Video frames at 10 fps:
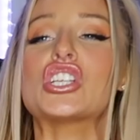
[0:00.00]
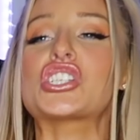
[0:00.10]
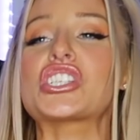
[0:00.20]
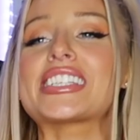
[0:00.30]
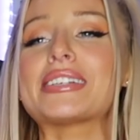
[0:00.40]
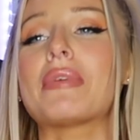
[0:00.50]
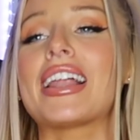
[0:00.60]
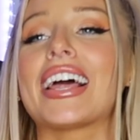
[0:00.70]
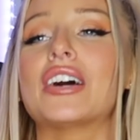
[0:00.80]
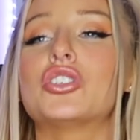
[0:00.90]
Just in
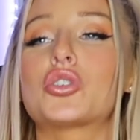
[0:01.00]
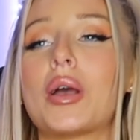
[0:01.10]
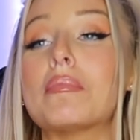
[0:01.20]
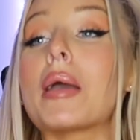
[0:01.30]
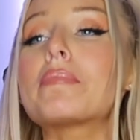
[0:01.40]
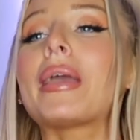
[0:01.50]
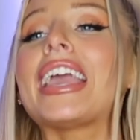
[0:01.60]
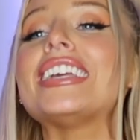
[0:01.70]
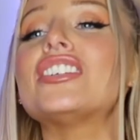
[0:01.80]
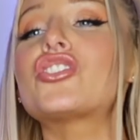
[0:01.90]
my loungewear, my
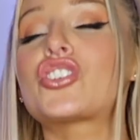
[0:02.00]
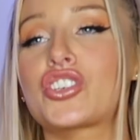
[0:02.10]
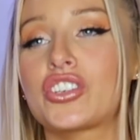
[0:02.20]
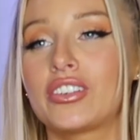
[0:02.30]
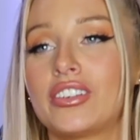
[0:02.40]
peach.